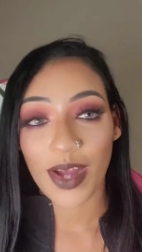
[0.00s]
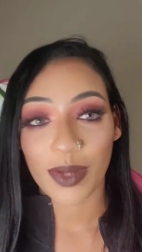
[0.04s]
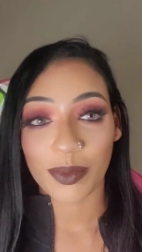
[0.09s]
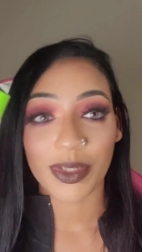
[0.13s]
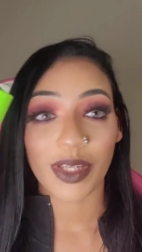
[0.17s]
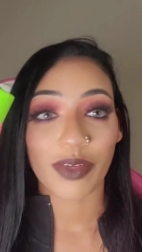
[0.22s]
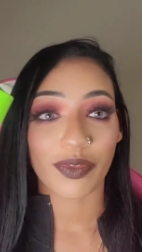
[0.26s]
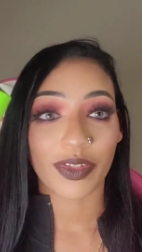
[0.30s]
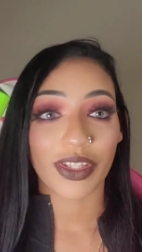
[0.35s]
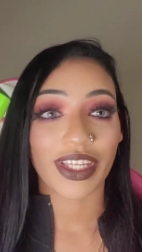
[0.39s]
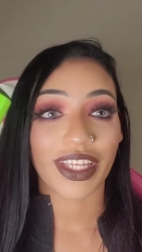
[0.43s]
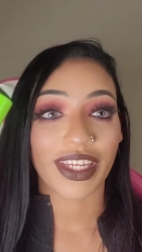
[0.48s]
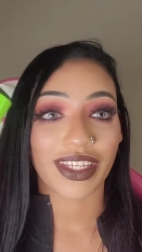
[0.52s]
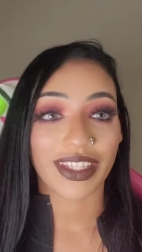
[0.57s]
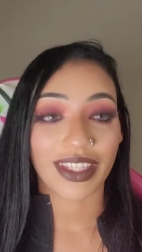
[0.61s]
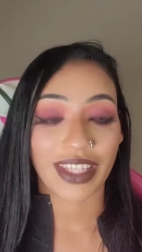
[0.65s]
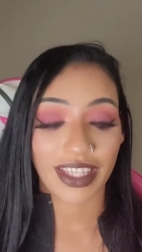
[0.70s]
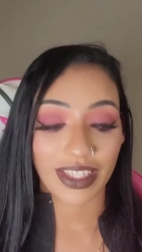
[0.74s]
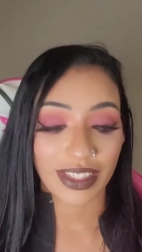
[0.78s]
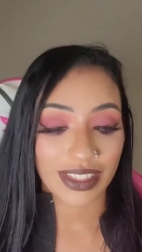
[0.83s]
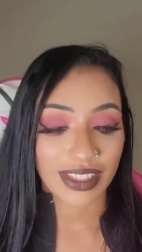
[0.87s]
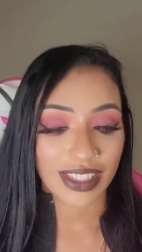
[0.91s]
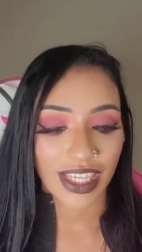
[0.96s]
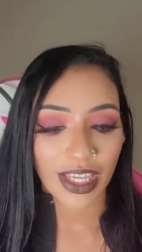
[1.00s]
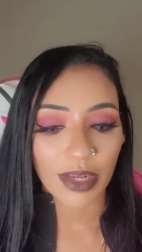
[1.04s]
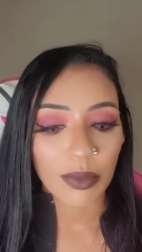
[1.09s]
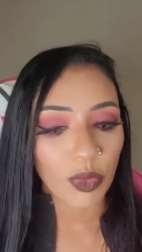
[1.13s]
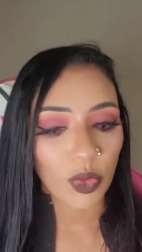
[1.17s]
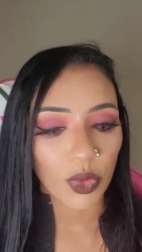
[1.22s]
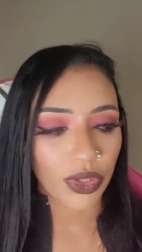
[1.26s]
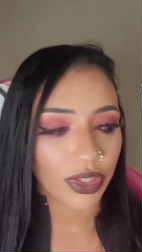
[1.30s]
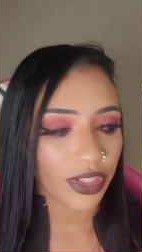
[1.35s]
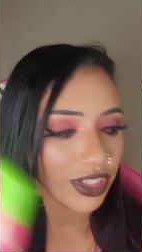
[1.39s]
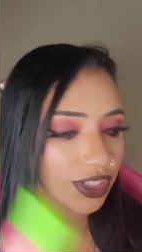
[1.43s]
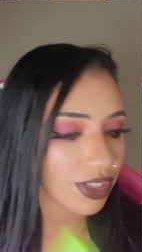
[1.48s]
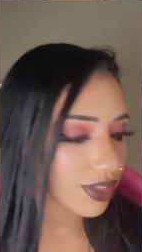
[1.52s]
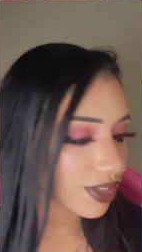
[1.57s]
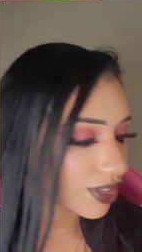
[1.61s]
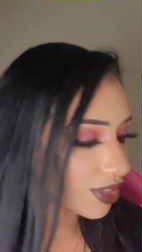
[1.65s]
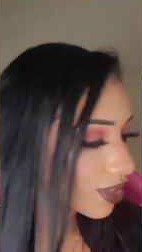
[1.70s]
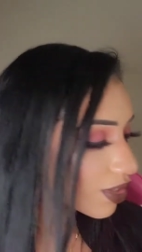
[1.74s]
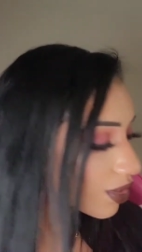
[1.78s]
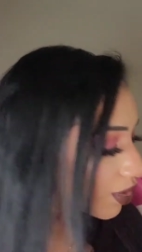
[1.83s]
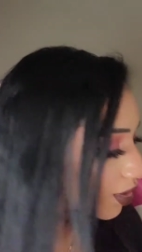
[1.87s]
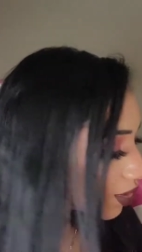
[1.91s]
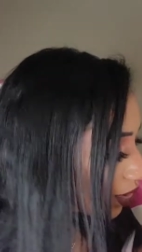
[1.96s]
I'm definitely getting like 10 more of these.